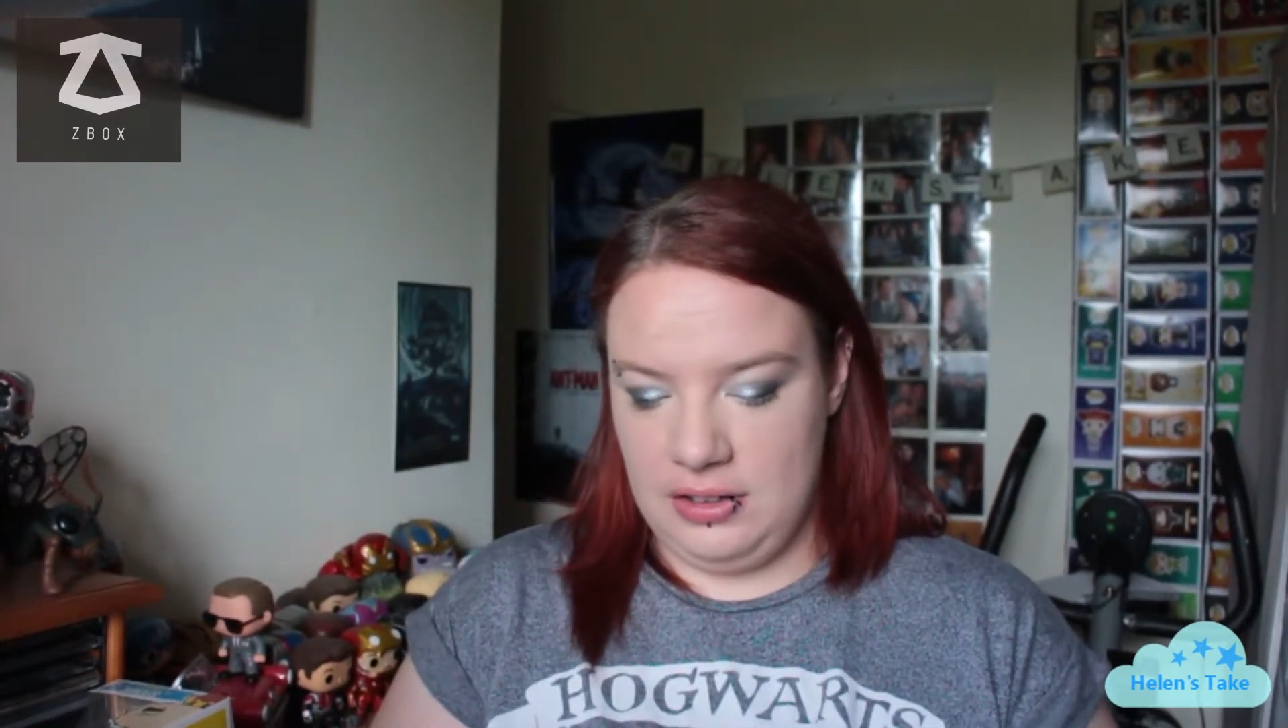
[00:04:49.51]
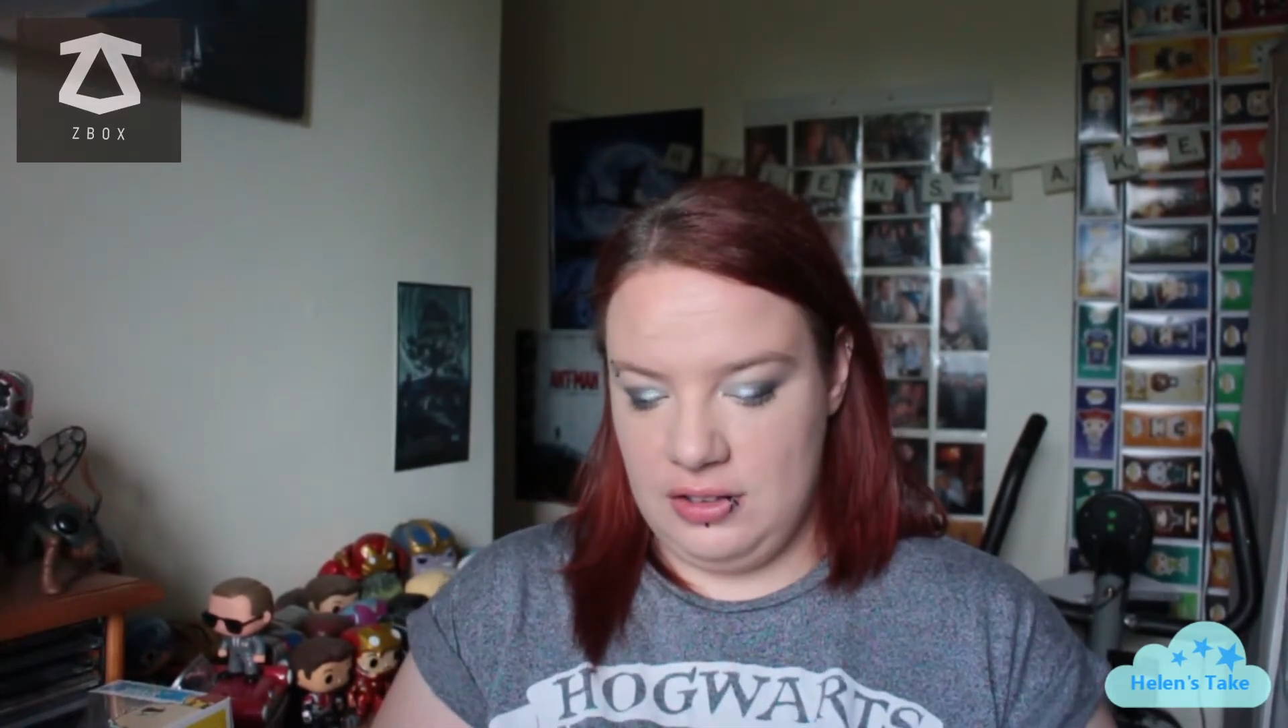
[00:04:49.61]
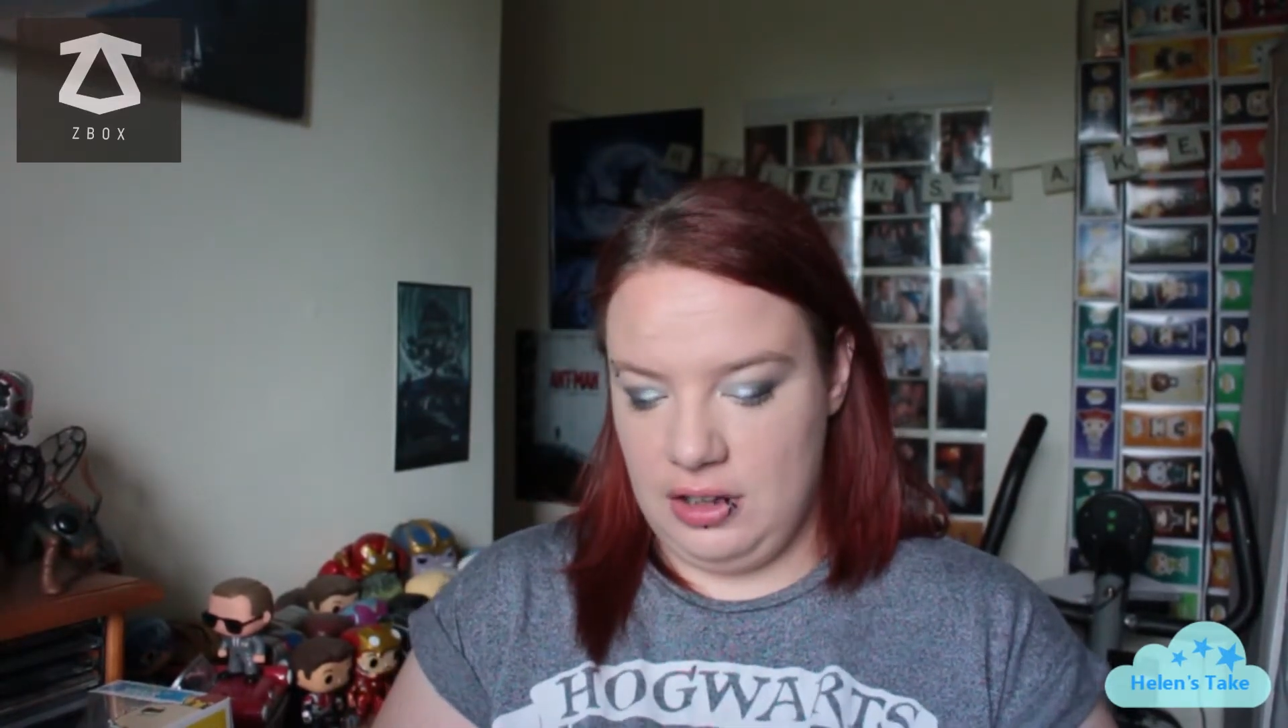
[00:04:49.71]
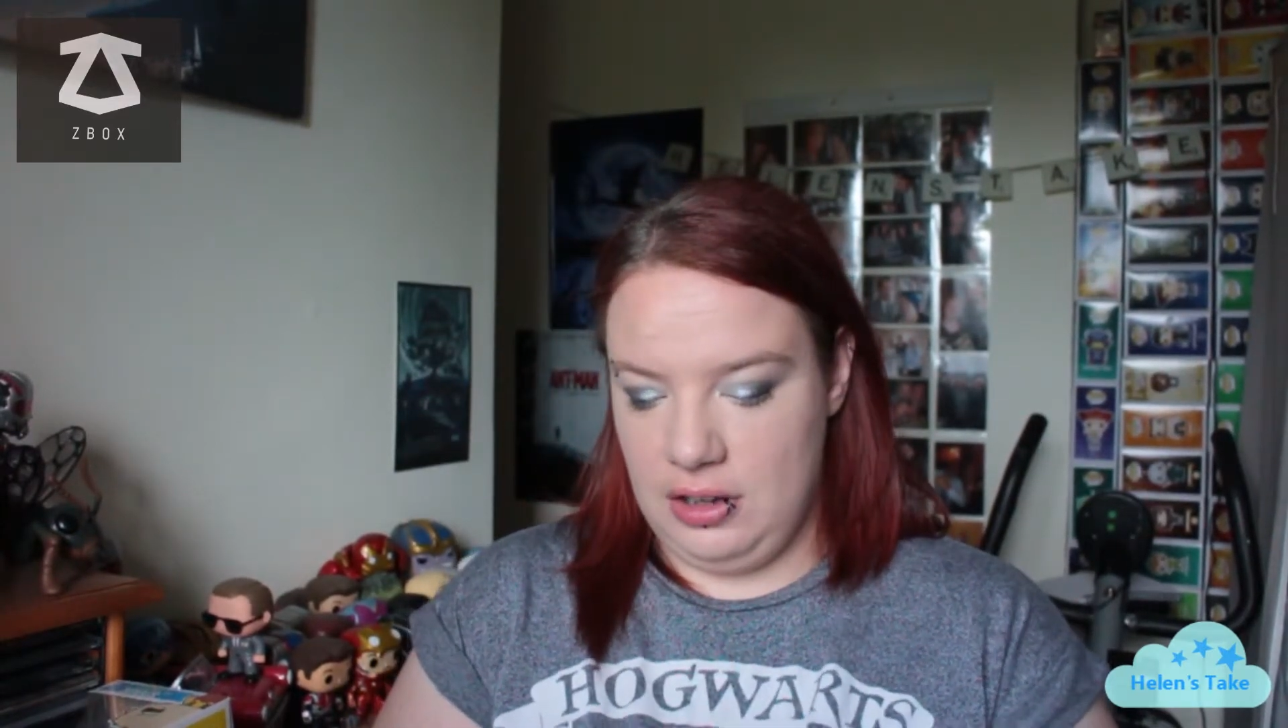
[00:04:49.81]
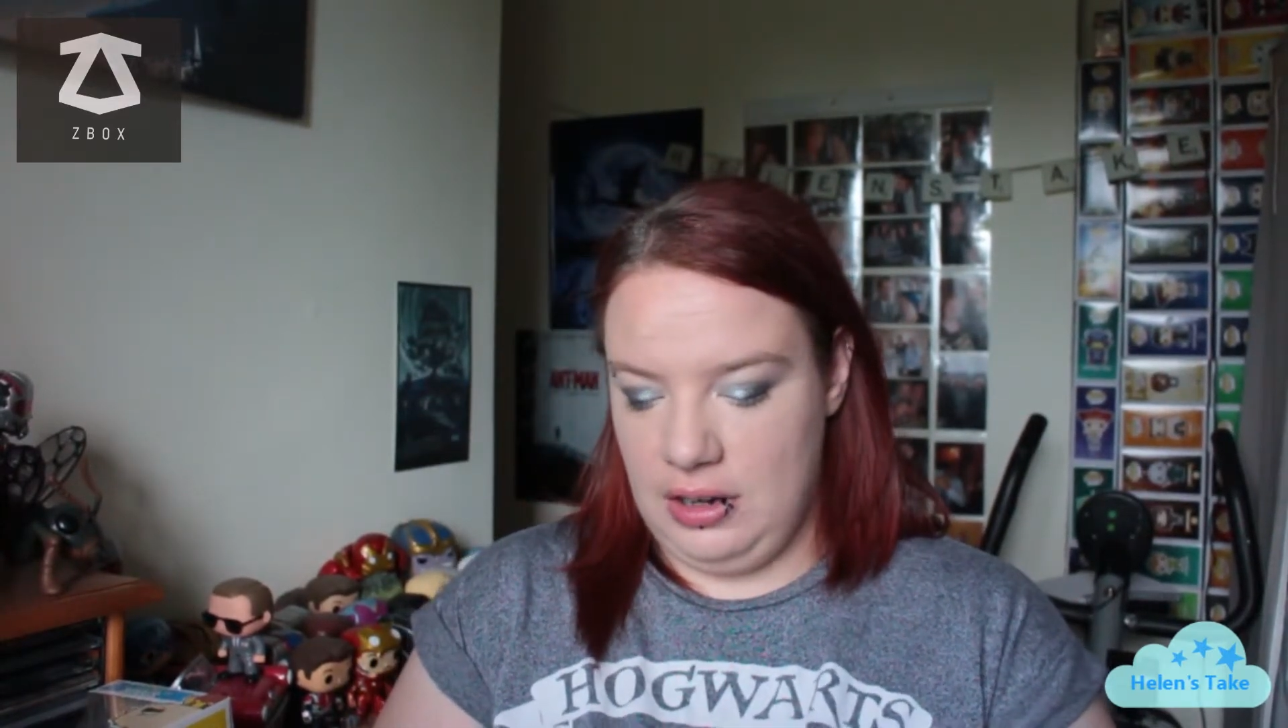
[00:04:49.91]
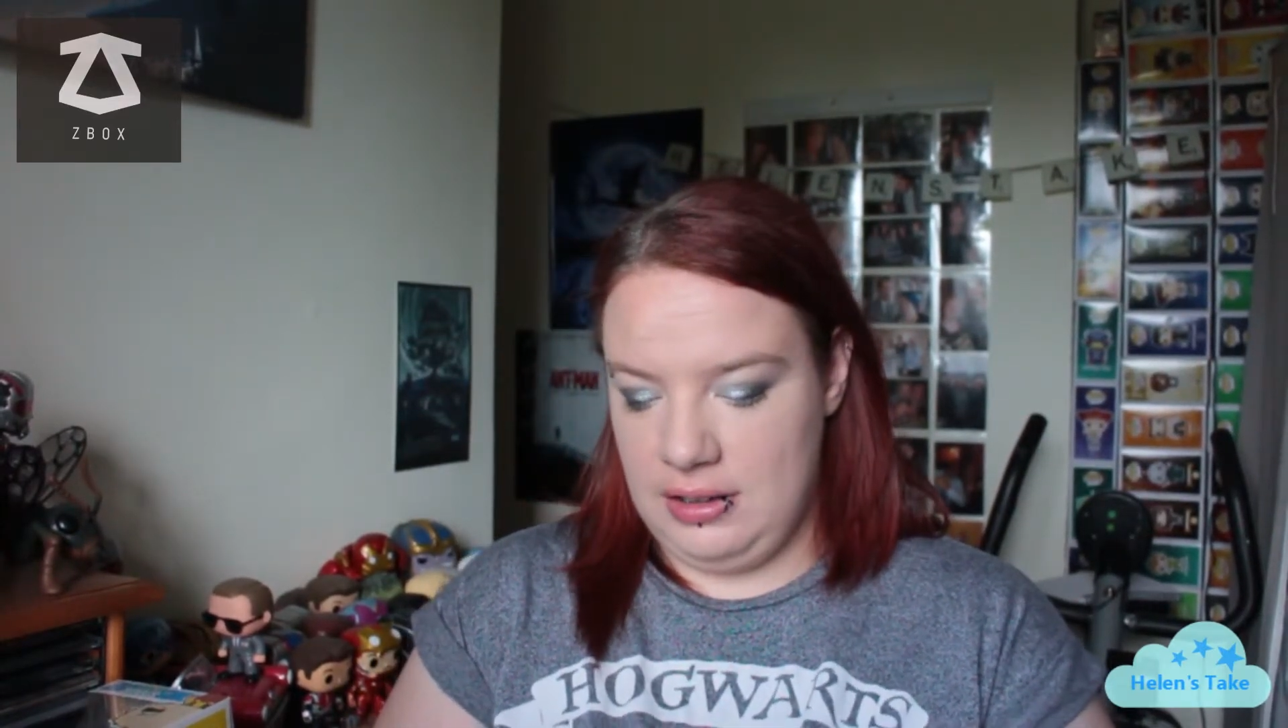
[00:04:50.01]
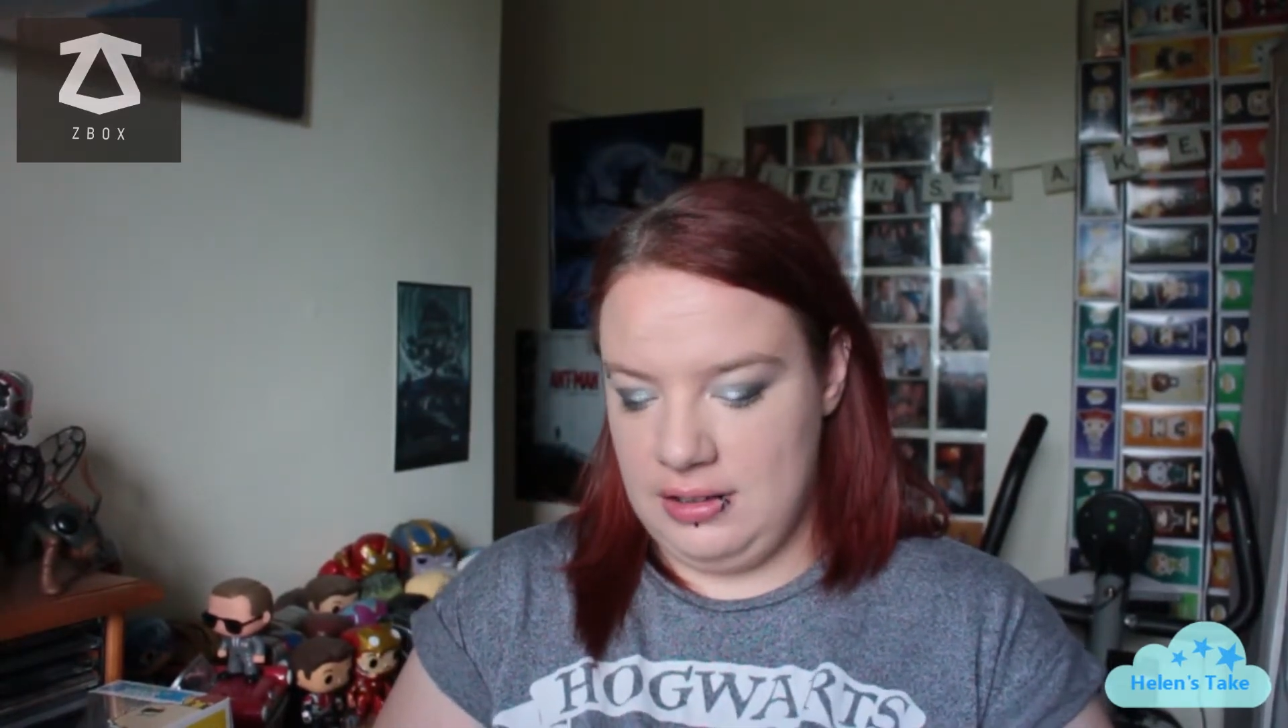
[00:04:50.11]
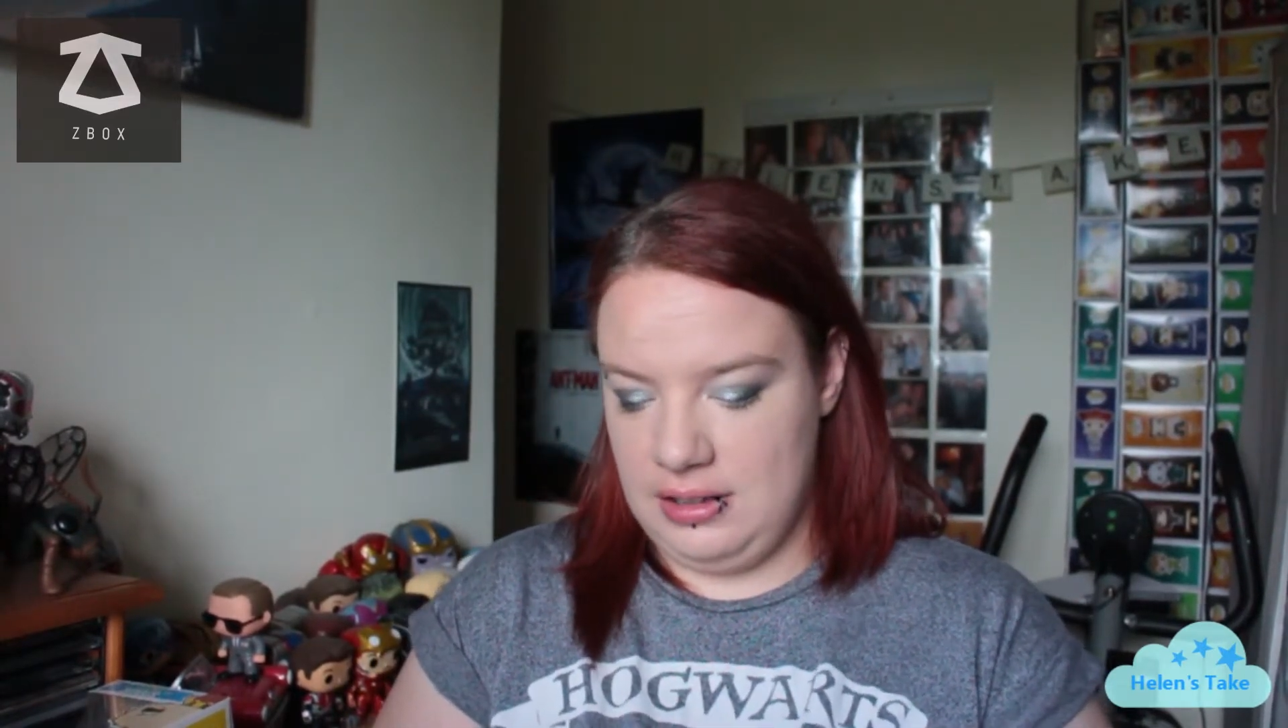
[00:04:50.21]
so let's